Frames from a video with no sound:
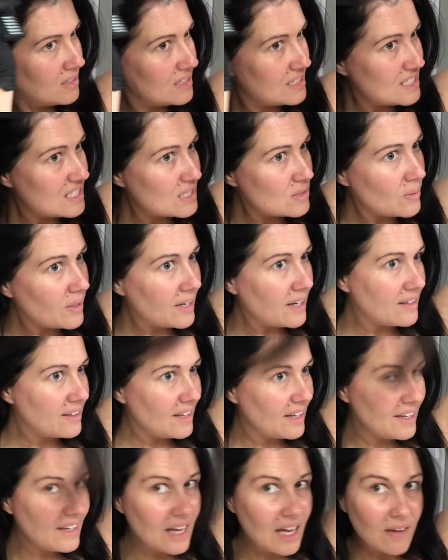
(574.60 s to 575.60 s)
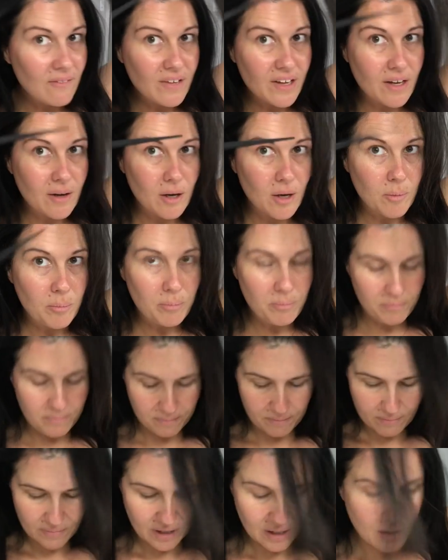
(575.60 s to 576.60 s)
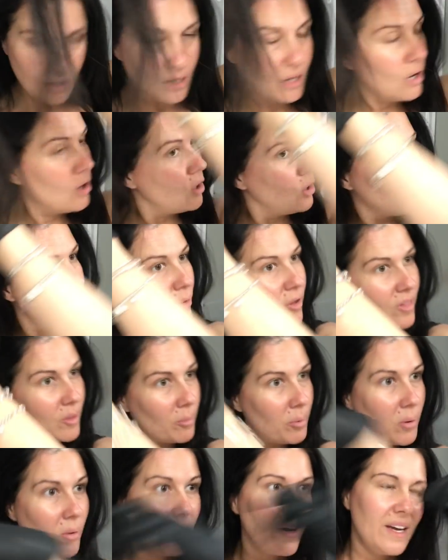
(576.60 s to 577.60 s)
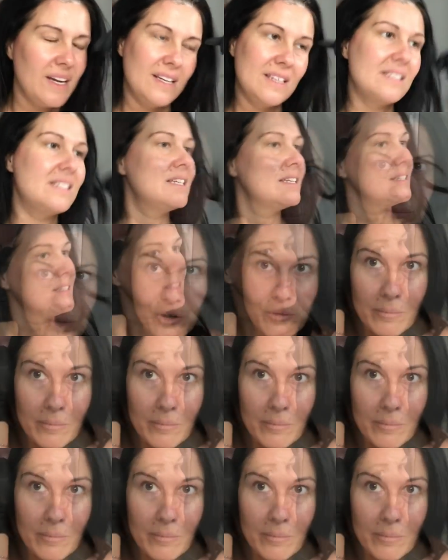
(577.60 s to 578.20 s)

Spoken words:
This is what I like, having a comb with a point,